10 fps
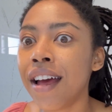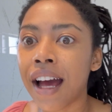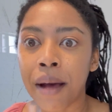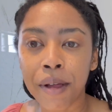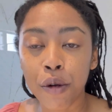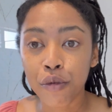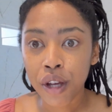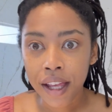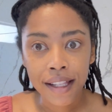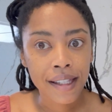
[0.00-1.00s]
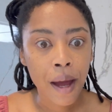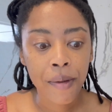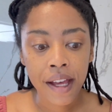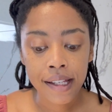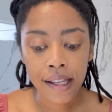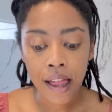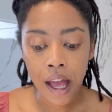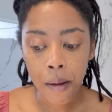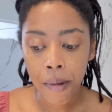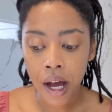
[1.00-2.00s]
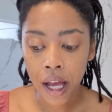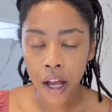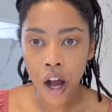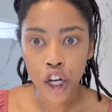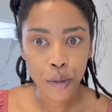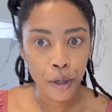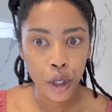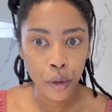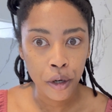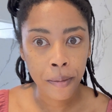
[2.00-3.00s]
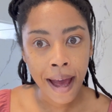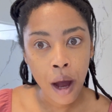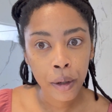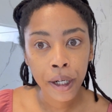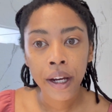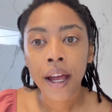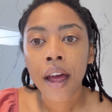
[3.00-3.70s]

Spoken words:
I'm like really stepping into like my entrepreneur power.